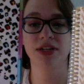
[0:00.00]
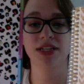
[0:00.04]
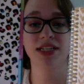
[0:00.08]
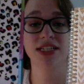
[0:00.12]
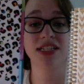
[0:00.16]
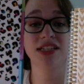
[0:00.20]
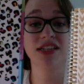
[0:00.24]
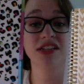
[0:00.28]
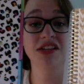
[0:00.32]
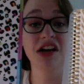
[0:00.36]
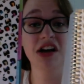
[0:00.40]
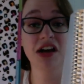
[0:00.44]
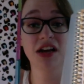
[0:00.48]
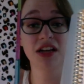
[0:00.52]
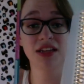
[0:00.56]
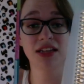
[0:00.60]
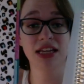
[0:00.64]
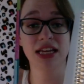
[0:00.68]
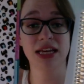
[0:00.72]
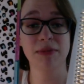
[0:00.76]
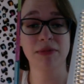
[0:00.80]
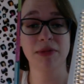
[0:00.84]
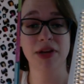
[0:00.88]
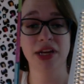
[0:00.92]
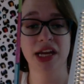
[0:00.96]
is not
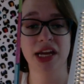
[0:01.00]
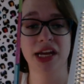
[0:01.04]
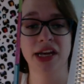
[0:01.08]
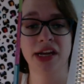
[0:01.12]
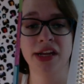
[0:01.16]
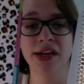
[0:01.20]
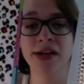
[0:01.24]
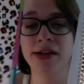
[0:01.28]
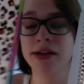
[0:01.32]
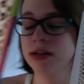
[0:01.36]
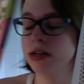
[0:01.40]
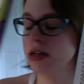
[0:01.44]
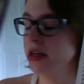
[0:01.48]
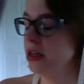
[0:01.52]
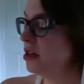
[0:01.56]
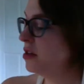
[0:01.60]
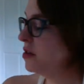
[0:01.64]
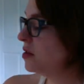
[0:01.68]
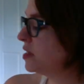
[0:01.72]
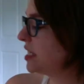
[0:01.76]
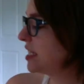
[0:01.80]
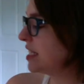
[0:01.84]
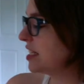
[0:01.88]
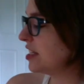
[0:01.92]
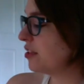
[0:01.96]
laminated.
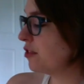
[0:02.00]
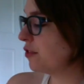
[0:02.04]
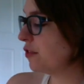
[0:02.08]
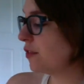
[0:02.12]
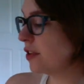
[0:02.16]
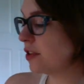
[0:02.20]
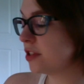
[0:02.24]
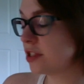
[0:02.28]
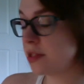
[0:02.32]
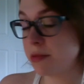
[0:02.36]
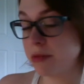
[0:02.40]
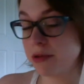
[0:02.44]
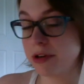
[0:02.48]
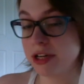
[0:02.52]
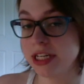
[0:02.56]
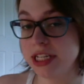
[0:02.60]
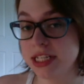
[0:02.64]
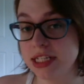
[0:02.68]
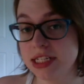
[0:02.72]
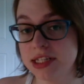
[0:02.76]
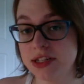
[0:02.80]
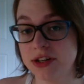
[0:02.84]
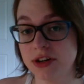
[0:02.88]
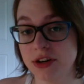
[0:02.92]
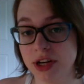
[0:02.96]
Still feels pretty
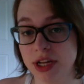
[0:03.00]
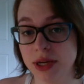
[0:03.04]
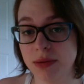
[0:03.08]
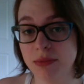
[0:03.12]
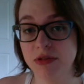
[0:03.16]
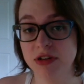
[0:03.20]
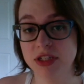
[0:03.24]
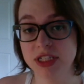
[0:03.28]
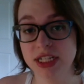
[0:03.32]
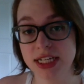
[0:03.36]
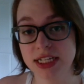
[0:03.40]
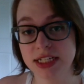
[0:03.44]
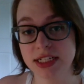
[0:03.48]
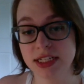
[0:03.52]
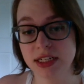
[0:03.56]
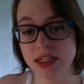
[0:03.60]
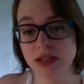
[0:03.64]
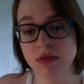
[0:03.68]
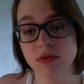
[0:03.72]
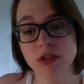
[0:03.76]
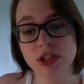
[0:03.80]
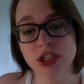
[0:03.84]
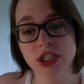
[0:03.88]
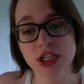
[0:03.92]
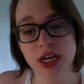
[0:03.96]
sturdy and protected,
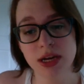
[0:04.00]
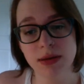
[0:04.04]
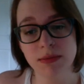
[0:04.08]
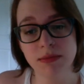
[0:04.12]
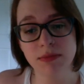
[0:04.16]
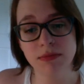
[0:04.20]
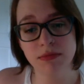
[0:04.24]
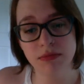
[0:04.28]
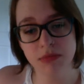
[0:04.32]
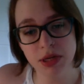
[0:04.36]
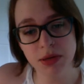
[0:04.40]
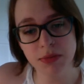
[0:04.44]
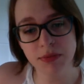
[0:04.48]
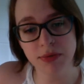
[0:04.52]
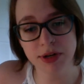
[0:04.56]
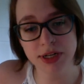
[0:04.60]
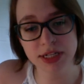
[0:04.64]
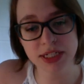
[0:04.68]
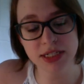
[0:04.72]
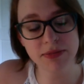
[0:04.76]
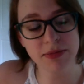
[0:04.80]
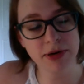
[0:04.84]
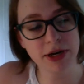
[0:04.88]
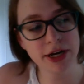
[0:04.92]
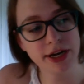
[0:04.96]
which I'm
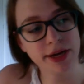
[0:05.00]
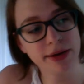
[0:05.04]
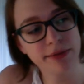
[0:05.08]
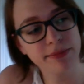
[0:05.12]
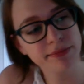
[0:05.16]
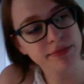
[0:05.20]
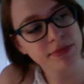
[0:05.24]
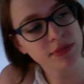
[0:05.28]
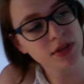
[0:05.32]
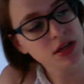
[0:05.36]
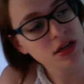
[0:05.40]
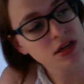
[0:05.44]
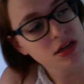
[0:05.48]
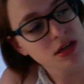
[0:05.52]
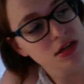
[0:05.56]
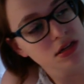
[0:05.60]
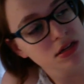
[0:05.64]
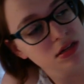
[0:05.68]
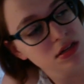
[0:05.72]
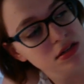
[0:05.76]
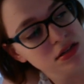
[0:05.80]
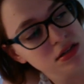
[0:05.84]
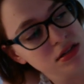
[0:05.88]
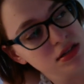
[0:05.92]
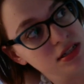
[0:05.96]
impressed by.
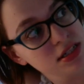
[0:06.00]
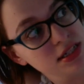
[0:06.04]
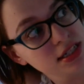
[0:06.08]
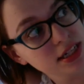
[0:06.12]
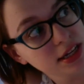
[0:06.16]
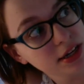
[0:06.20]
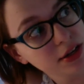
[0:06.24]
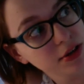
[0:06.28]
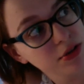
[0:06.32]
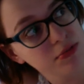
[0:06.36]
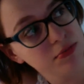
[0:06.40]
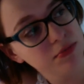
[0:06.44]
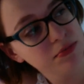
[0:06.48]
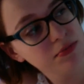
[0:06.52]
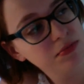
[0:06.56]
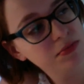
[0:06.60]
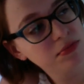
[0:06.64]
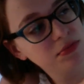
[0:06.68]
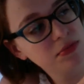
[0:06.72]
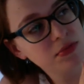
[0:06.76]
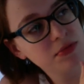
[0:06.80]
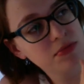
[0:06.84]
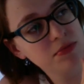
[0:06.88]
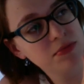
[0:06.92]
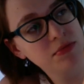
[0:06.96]
So,
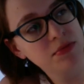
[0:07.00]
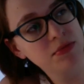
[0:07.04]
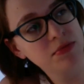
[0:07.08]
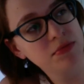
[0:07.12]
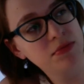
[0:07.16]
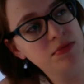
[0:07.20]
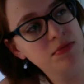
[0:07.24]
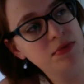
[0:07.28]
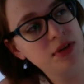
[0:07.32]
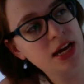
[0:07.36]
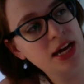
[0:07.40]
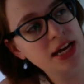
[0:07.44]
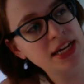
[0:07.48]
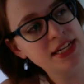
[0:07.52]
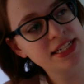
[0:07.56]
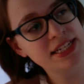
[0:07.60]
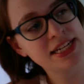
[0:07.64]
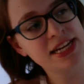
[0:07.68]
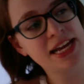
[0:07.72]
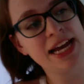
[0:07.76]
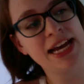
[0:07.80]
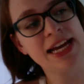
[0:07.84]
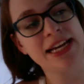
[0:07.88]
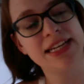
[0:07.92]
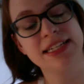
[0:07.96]
I did
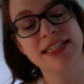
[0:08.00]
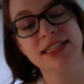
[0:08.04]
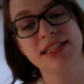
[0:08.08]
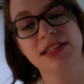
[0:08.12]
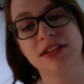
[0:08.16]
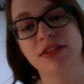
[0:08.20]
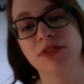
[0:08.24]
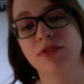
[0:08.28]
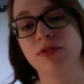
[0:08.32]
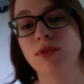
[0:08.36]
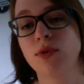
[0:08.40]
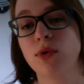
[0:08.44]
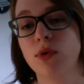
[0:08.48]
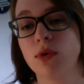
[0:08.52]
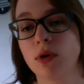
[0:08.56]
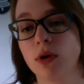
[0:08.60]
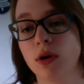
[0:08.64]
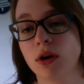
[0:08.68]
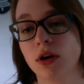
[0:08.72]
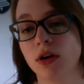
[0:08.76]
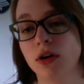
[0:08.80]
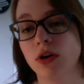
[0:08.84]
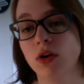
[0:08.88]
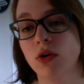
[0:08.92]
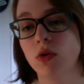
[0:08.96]
ask
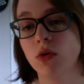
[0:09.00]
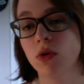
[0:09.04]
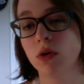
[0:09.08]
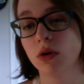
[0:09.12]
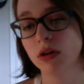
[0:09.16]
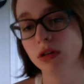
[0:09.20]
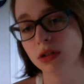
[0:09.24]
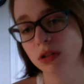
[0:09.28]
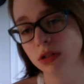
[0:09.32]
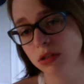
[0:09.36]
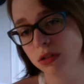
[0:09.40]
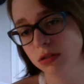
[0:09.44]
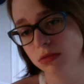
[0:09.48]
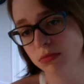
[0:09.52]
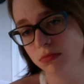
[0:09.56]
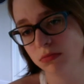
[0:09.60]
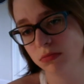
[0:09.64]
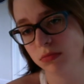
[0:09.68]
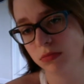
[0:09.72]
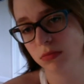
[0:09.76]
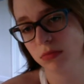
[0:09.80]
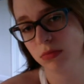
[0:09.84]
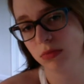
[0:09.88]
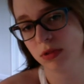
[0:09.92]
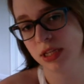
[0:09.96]
for coral.
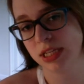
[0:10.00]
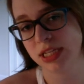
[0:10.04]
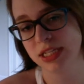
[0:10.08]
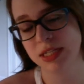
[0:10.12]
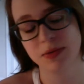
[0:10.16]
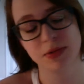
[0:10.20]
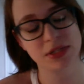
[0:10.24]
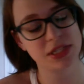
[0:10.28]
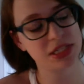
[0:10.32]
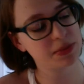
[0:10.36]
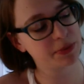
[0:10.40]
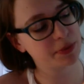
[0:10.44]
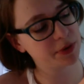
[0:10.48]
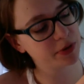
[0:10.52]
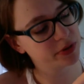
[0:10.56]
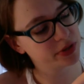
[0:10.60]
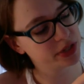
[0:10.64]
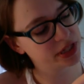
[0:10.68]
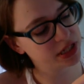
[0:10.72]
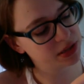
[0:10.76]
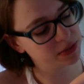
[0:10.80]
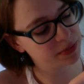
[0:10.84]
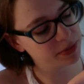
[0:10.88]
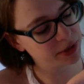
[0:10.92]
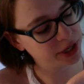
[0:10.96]
This was
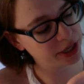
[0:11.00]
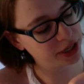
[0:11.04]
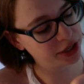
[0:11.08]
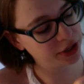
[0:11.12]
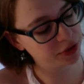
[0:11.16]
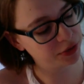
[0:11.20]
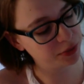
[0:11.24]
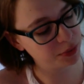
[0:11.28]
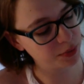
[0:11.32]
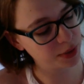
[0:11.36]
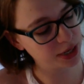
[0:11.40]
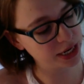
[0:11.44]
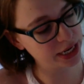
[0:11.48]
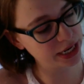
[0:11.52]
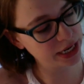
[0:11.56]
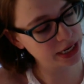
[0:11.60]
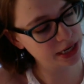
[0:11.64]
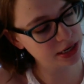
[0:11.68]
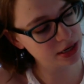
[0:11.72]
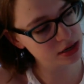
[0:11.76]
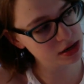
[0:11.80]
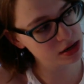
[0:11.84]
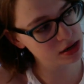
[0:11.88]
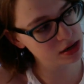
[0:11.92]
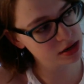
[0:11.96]
supposed to be
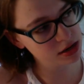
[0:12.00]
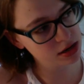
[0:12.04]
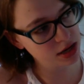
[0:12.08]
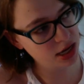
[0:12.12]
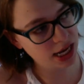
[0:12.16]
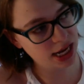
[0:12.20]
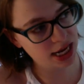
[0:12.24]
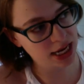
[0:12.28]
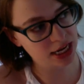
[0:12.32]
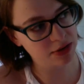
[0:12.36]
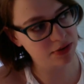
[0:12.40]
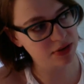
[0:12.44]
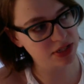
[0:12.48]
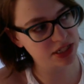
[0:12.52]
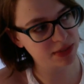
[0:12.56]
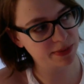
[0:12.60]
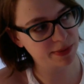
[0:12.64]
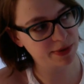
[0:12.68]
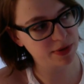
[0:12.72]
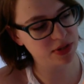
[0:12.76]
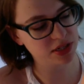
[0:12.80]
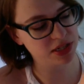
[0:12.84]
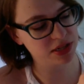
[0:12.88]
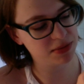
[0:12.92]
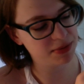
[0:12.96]
green, and it was
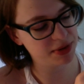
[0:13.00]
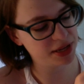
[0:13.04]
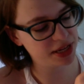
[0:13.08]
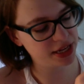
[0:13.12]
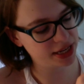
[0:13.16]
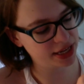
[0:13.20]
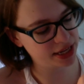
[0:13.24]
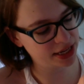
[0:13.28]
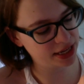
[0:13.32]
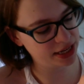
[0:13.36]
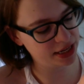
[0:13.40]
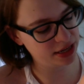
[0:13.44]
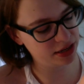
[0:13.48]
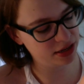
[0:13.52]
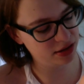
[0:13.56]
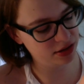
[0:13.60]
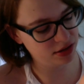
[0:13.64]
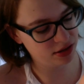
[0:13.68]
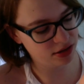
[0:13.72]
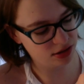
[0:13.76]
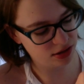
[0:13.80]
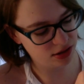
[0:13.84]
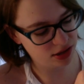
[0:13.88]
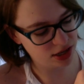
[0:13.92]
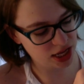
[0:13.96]
supposed to be
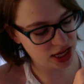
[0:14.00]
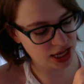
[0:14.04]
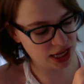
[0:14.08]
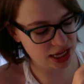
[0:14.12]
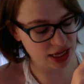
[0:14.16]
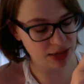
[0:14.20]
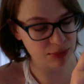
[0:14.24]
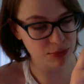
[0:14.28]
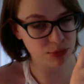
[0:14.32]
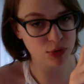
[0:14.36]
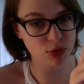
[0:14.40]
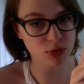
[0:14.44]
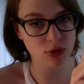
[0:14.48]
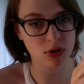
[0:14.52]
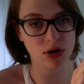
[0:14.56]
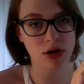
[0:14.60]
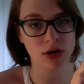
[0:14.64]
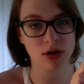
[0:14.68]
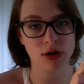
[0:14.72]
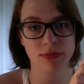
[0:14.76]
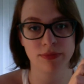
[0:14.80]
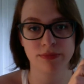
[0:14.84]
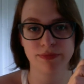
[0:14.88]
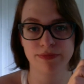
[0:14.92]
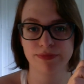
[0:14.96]
a
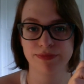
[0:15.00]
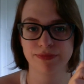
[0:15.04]
more